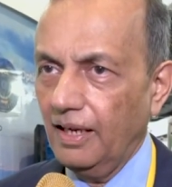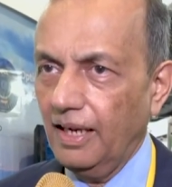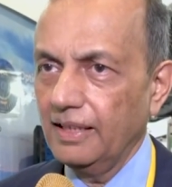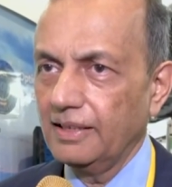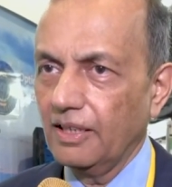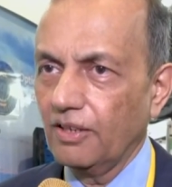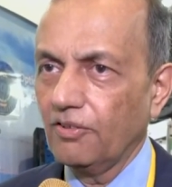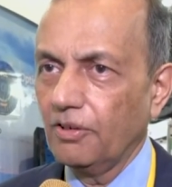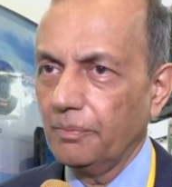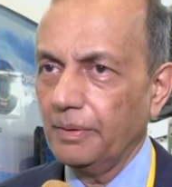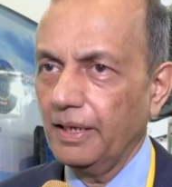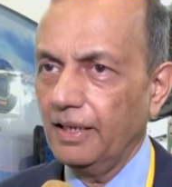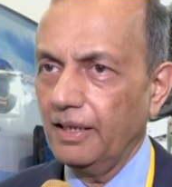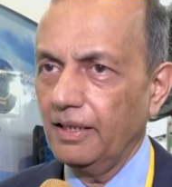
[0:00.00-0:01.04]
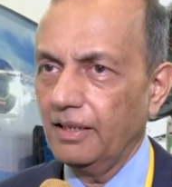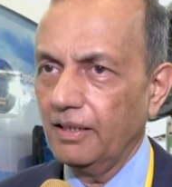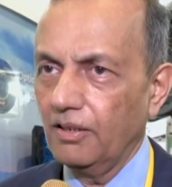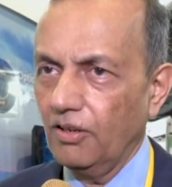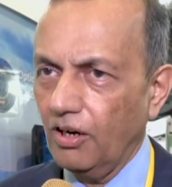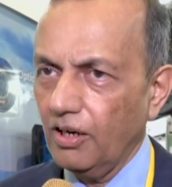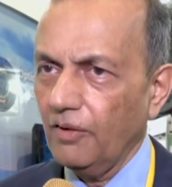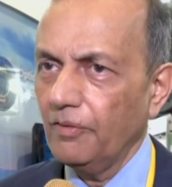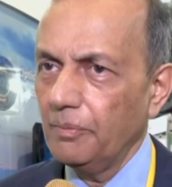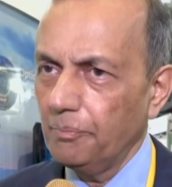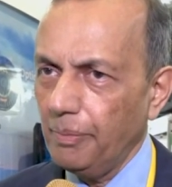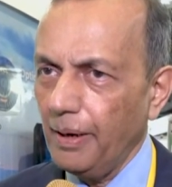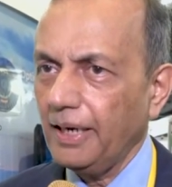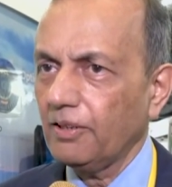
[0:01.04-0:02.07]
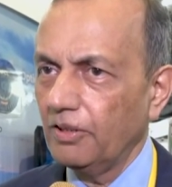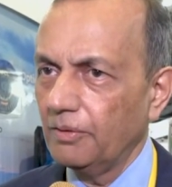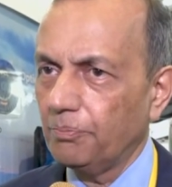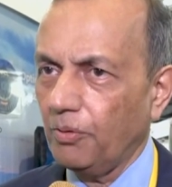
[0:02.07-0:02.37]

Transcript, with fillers: and there would be a lot of impact on,